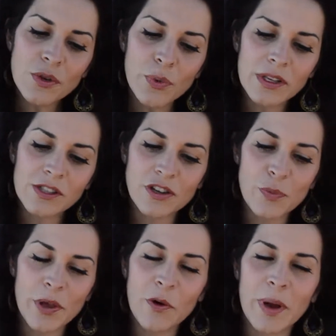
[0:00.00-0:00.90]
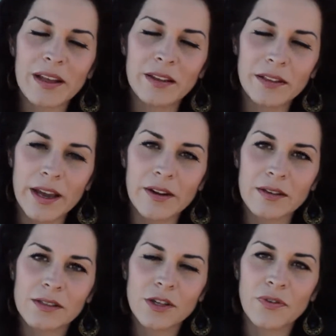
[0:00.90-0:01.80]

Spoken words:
you really start to peel back the layers,